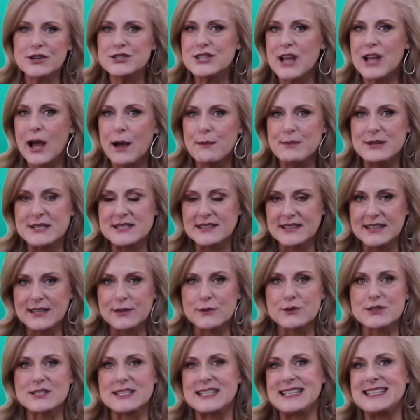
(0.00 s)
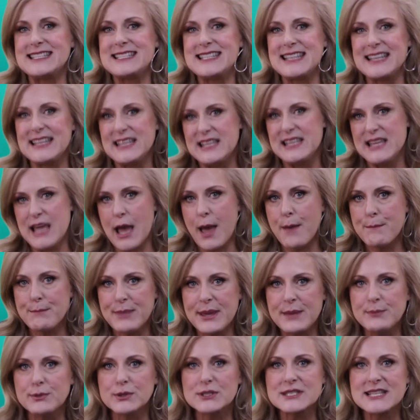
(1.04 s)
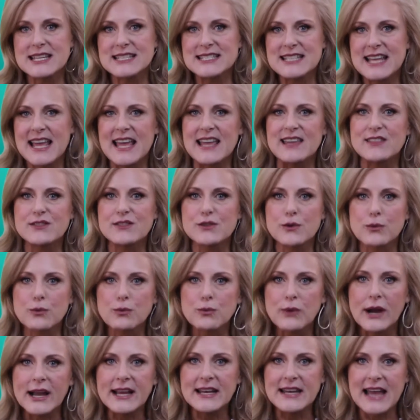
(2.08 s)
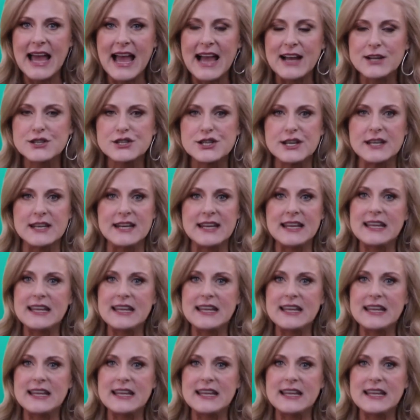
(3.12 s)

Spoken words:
job as leaders is to get people to take the right action,